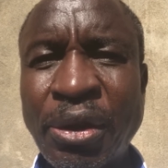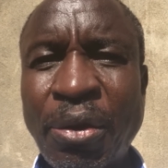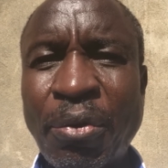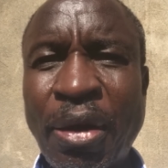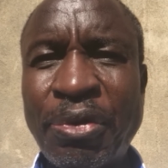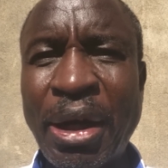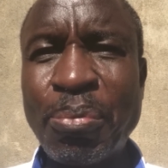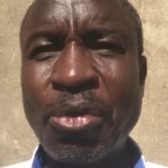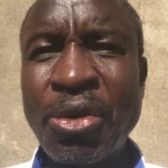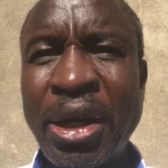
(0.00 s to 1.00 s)
Wafula
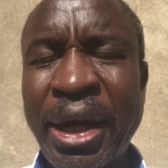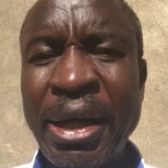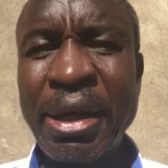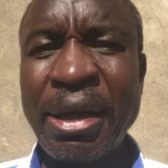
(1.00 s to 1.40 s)
Buke